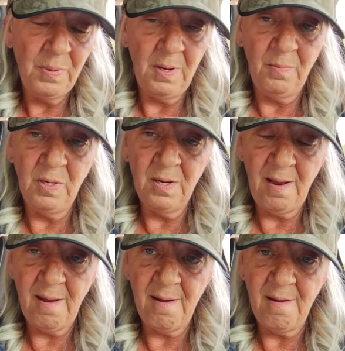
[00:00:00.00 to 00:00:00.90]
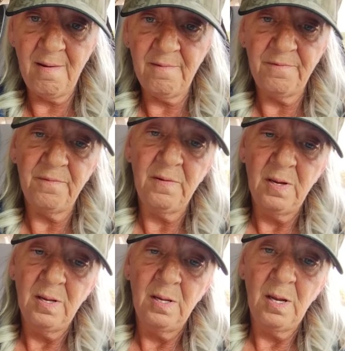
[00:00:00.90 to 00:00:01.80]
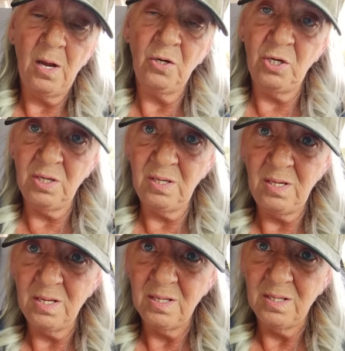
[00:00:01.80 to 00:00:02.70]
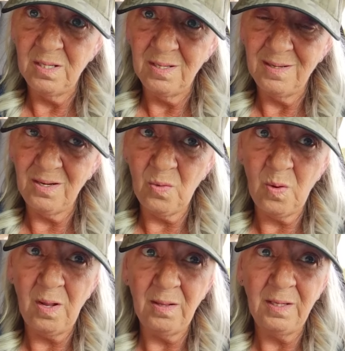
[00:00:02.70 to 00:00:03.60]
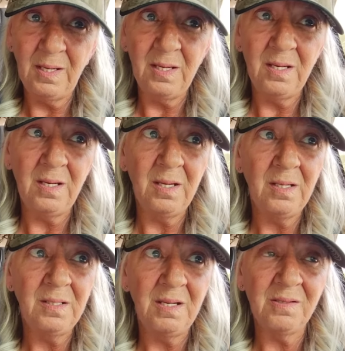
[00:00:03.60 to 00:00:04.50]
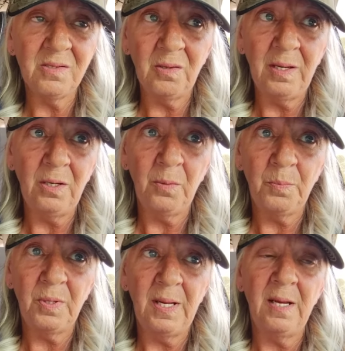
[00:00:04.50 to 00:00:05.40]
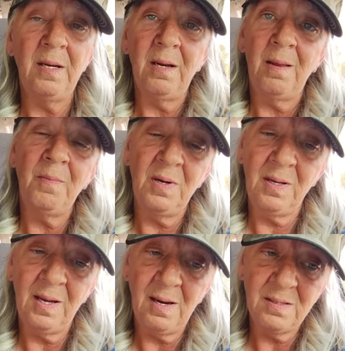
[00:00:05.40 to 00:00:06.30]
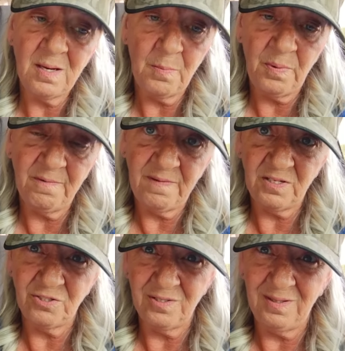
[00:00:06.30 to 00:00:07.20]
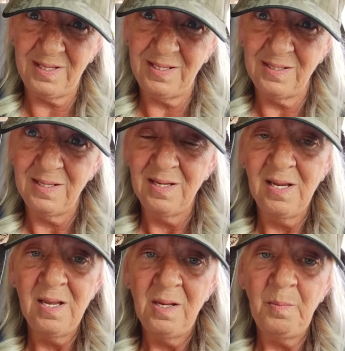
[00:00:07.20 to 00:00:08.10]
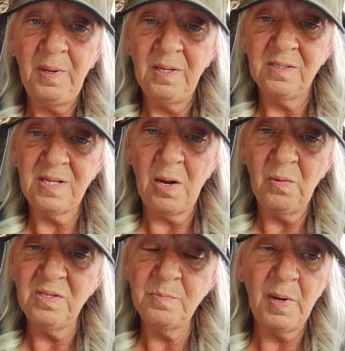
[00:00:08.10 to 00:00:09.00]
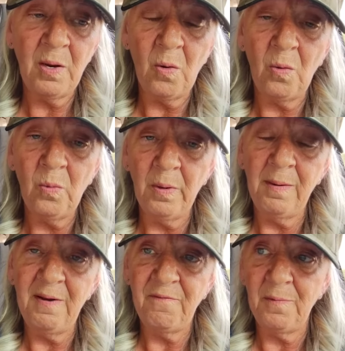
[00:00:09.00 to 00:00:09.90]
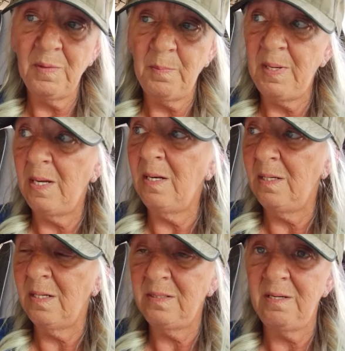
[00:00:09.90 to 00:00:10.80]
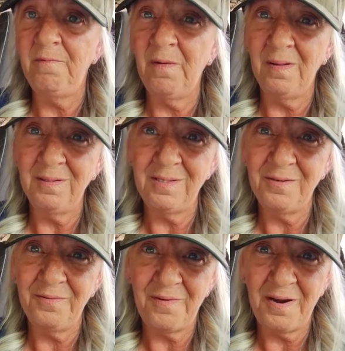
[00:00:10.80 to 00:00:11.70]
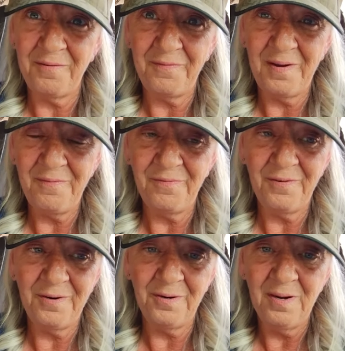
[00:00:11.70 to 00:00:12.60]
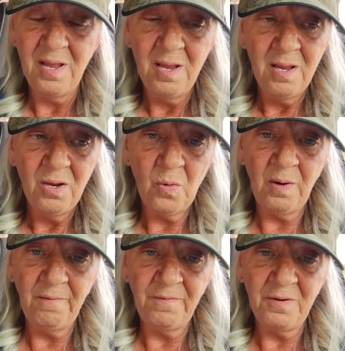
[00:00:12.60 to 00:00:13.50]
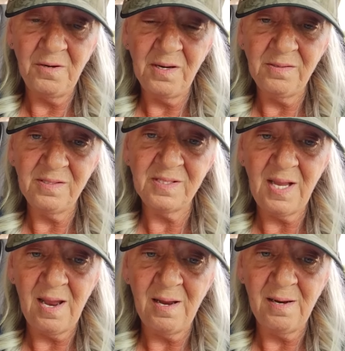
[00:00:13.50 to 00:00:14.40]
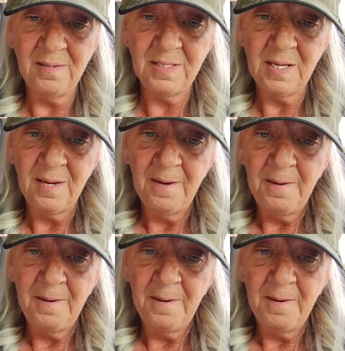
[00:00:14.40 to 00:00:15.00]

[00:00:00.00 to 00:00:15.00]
but I'm gonna have a good quality diesel heater put in and I'm going to get it done professionally, because that was my whole worry from the beginning. I did volunteer firefight for quite a few years, and